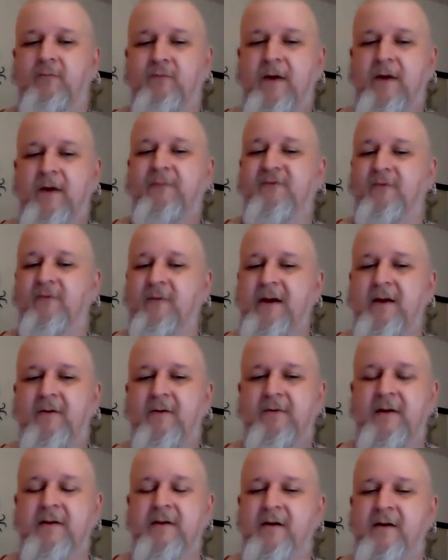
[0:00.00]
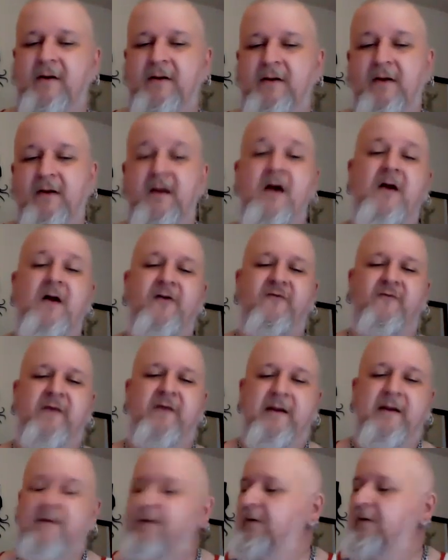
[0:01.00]
wraps around the Nun, the
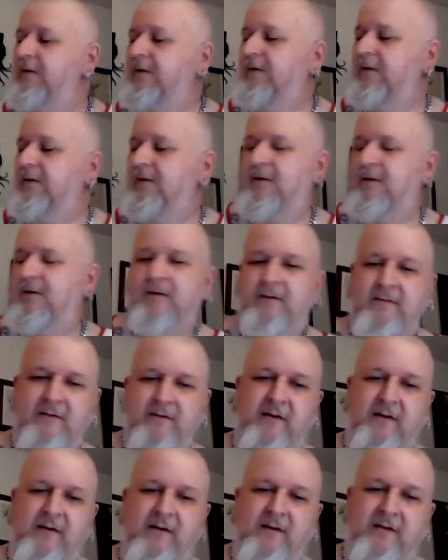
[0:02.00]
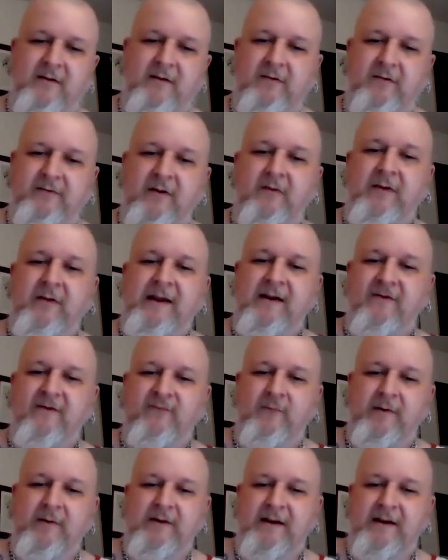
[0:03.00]
Conjuring, the latest one